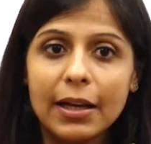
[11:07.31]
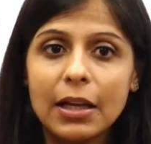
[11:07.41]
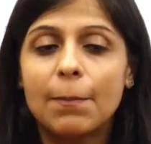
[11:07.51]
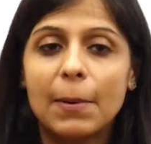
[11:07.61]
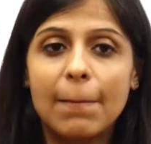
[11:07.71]

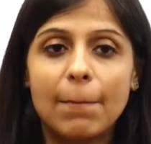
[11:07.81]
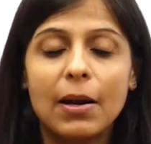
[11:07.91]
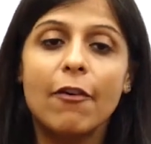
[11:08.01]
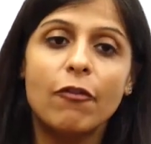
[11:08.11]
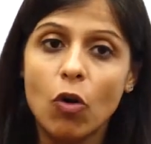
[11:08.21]
the
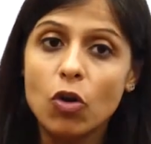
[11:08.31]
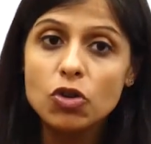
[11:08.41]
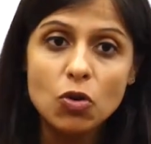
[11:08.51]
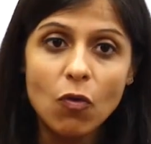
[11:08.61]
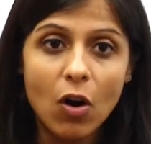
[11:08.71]
people are
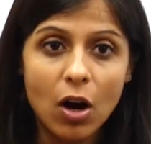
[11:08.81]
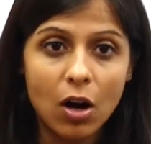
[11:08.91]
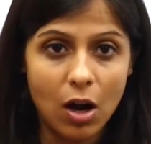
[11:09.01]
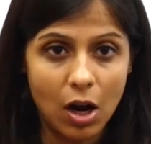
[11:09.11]
forced to work